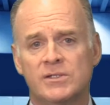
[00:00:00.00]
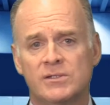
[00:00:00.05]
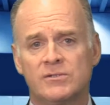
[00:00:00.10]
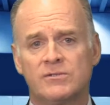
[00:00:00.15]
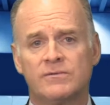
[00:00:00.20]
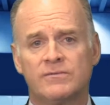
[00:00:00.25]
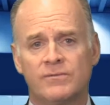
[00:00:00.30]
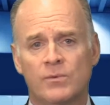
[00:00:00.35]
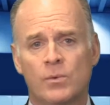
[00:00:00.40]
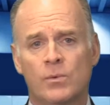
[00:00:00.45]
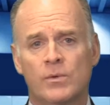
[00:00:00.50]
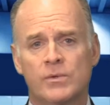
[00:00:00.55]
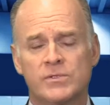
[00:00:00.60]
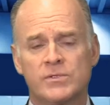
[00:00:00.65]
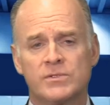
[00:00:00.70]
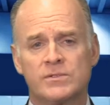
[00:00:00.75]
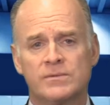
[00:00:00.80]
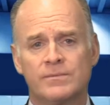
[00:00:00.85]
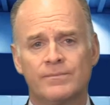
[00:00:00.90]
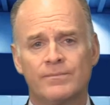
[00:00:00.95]
into
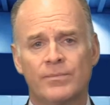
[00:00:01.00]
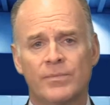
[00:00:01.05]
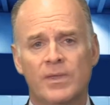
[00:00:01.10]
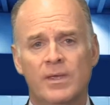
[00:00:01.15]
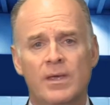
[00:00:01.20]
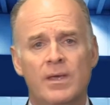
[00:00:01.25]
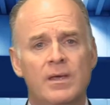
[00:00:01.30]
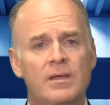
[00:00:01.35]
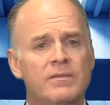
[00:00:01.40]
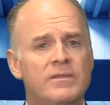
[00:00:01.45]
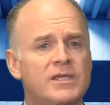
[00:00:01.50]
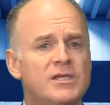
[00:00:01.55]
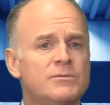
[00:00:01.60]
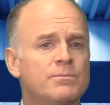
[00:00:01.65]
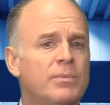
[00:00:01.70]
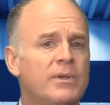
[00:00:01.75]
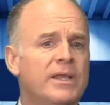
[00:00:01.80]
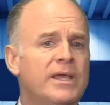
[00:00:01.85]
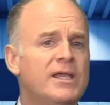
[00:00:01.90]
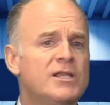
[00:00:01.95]
force. These
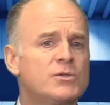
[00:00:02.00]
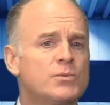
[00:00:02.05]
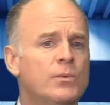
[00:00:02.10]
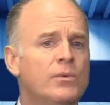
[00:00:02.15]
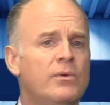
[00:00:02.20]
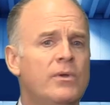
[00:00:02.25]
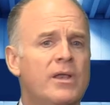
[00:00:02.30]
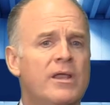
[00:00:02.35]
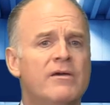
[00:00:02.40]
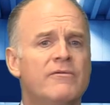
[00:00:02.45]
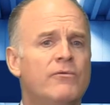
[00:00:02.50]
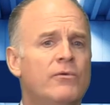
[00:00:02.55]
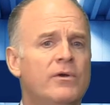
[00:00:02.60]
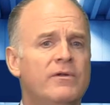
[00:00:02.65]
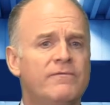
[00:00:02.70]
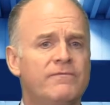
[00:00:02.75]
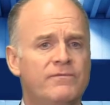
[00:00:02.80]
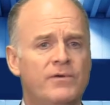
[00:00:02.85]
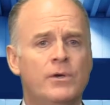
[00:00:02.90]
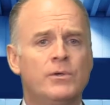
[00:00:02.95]
plans were never a
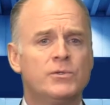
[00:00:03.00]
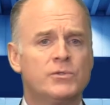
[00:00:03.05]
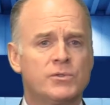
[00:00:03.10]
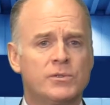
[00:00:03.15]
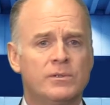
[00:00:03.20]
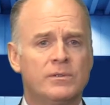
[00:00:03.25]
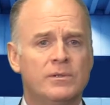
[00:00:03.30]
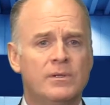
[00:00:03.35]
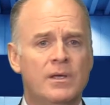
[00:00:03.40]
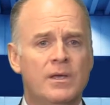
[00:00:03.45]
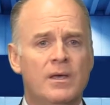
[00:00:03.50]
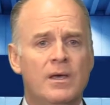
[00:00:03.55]
function